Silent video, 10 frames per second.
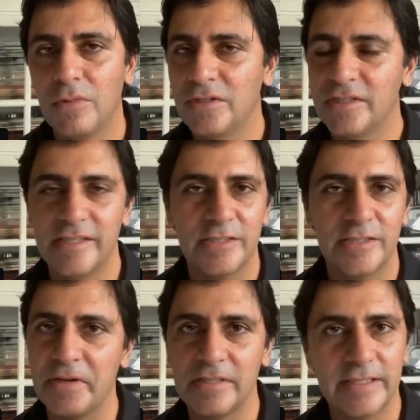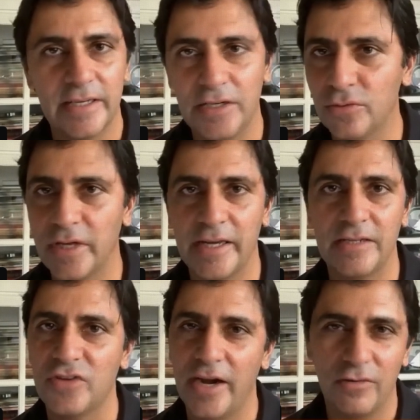just experiencing new
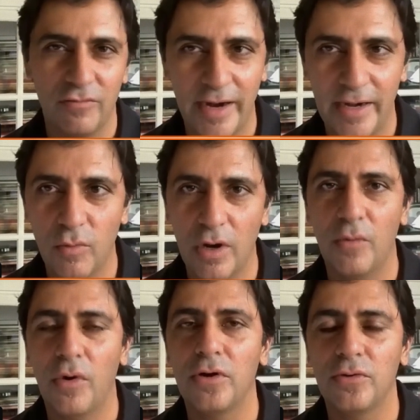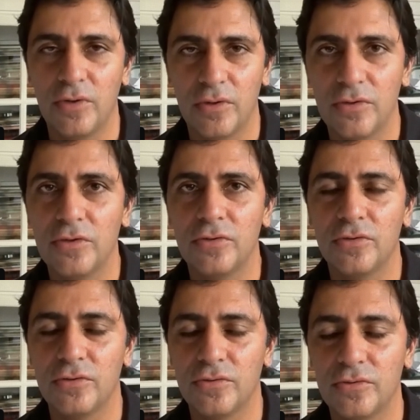things, trying to find what I want
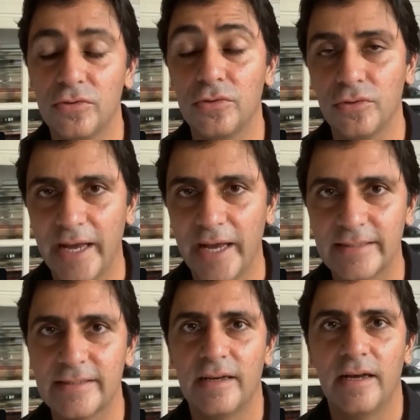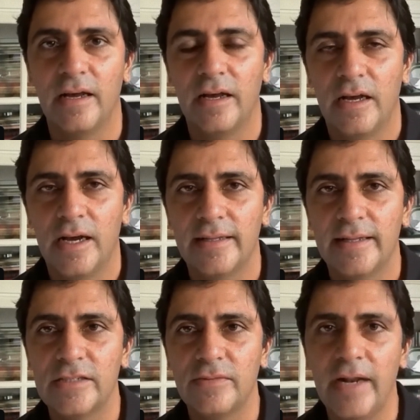to do next. And
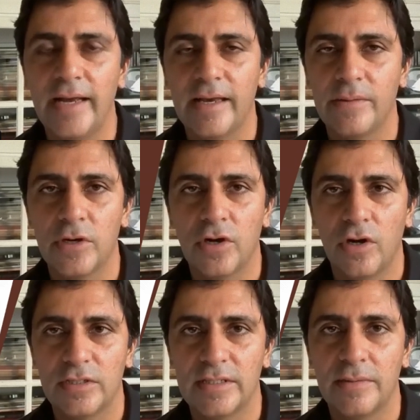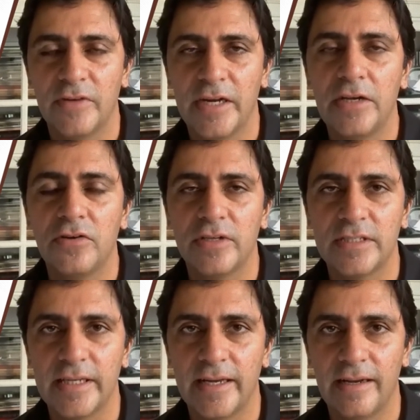that's when I came across some very
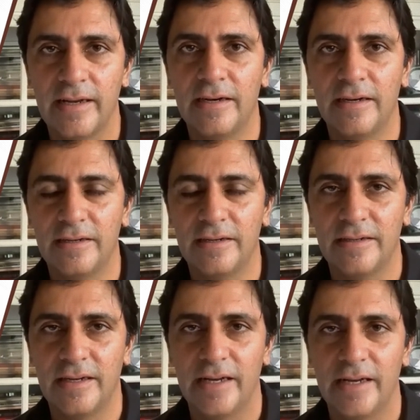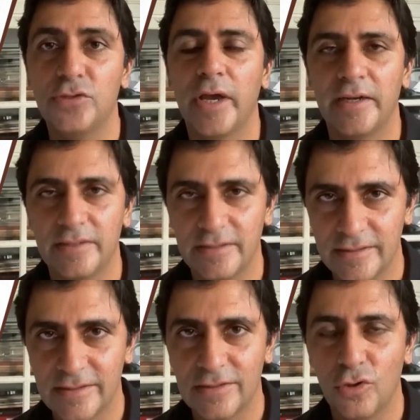interesting
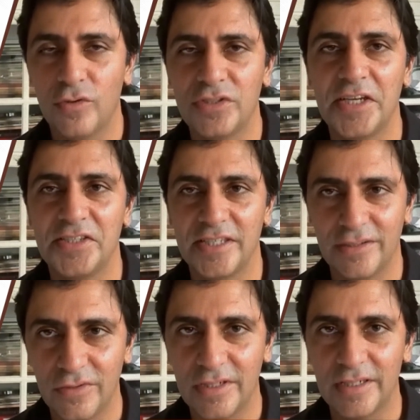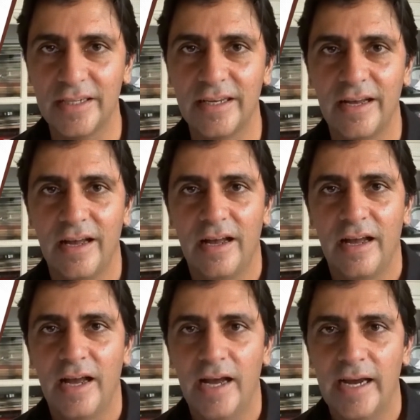educators who were changing the world.
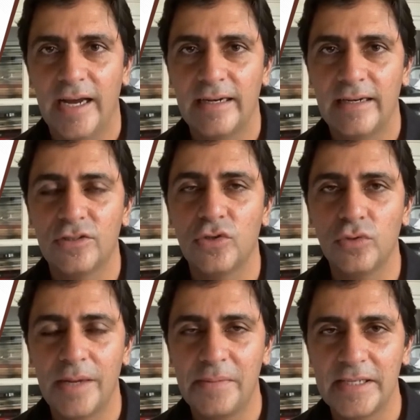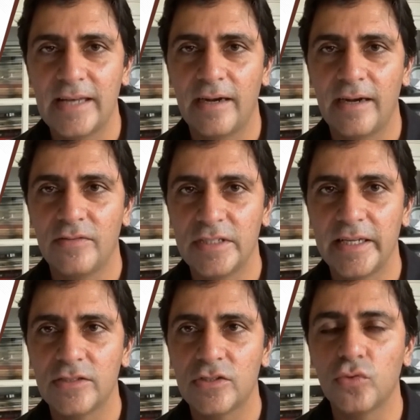And through them, I started
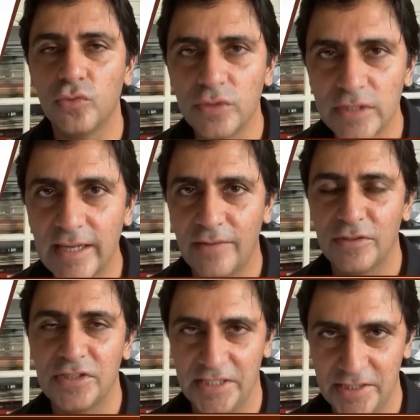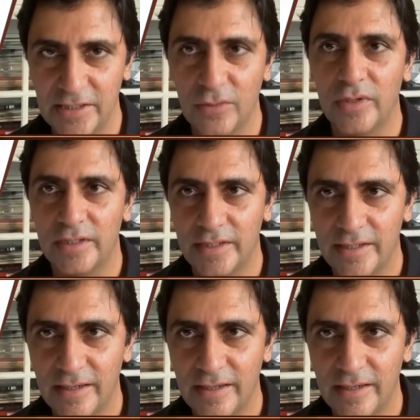visiting schools that were changing the world.